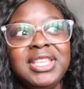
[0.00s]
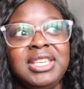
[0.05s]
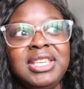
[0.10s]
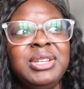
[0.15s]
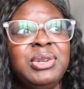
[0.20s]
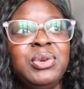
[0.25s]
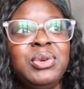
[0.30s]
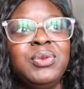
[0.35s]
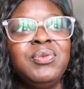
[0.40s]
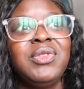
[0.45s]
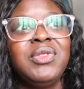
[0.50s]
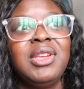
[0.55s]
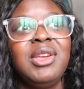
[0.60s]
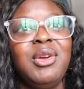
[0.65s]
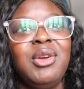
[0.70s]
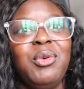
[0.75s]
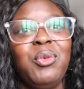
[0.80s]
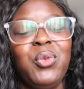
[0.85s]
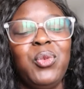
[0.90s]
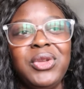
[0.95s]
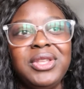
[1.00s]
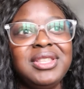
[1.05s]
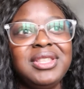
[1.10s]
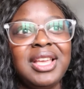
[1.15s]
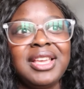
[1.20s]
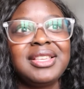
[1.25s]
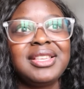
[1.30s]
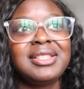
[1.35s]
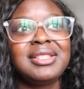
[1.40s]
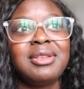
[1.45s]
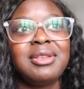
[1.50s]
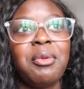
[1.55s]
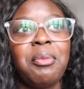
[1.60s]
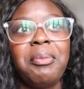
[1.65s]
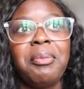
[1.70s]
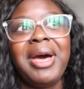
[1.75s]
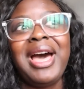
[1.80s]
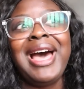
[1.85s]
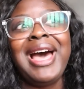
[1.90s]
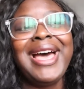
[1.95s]
deal would like
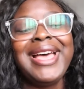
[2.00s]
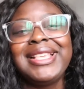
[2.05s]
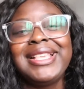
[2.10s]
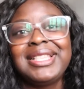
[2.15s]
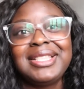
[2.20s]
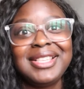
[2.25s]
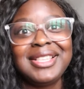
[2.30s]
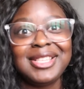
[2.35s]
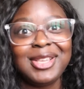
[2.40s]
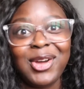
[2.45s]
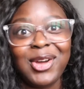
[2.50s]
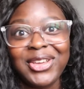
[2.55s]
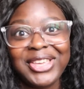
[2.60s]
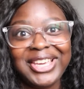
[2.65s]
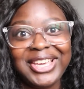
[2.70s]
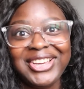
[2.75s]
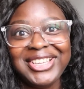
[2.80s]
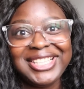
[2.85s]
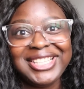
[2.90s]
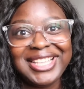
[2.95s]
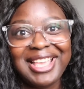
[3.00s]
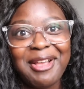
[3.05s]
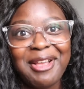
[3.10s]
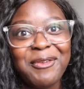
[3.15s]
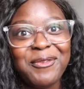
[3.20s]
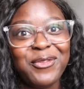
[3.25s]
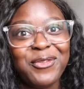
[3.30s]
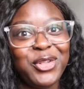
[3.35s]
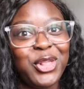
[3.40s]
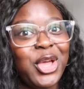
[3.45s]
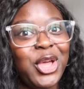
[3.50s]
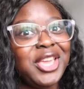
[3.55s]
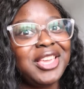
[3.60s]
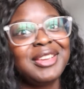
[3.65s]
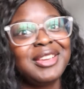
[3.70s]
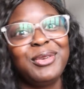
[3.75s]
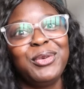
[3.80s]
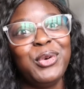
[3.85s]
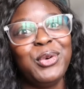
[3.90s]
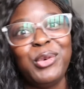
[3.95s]
surpass the target I set for
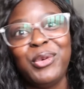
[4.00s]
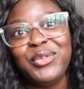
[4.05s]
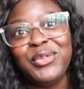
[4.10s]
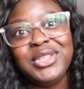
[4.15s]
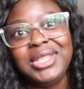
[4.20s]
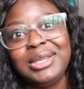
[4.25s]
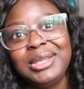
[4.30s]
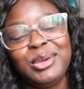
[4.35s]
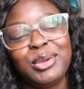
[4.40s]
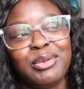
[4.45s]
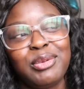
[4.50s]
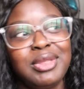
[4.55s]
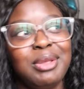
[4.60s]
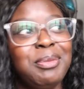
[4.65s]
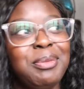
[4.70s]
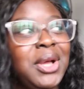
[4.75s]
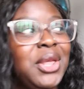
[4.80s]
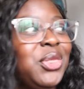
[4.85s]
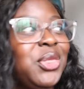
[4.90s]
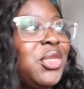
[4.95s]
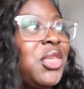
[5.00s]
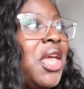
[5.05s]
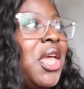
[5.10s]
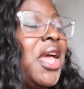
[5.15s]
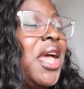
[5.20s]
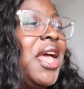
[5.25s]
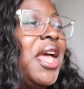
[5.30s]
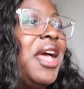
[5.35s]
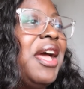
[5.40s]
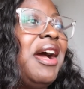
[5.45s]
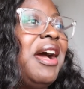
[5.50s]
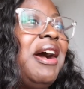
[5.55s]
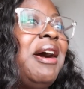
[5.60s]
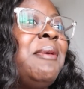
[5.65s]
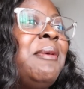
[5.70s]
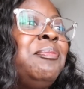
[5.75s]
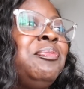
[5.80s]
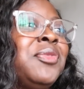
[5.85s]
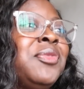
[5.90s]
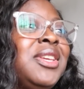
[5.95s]
like all the deals for the month
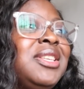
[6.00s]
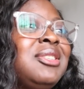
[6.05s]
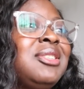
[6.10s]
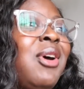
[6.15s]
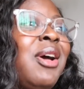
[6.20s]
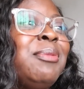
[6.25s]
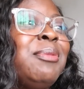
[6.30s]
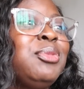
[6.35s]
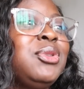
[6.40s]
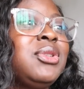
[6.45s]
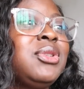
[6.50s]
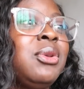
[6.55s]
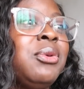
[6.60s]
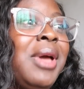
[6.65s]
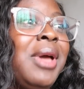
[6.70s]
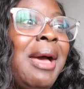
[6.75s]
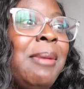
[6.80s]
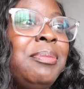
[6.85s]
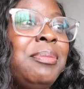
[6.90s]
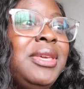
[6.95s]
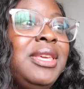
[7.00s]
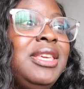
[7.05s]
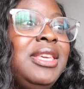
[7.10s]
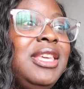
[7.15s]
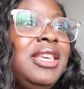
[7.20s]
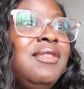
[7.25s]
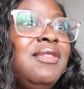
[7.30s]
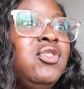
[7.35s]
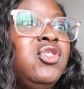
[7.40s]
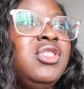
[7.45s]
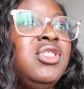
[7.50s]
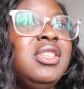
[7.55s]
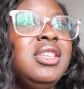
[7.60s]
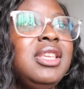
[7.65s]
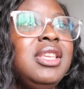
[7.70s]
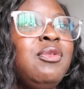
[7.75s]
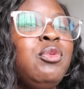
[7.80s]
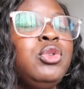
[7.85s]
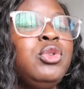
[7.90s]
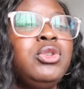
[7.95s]
um so I'm so happy even
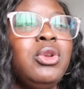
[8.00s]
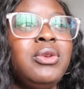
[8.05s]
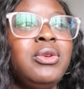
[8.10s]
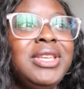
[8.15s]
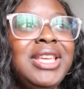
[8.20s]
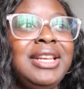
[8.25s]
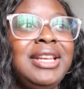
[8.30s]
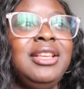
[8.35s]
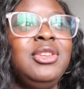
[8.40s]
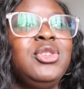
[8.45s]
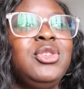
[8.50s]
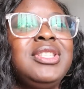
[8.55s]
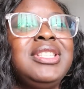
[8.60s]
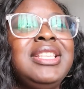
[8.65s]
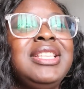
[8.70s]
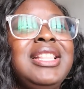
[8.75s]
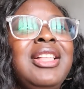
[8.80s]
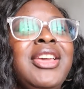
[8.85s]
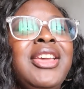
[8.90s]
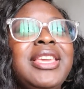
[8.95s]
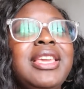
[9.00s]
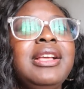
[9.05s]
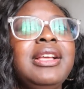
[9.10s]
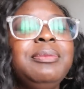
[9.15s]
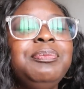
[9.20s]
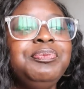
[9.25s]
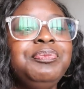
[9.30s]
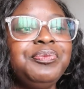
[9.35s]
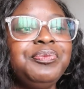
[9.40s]
if we don't get it just that like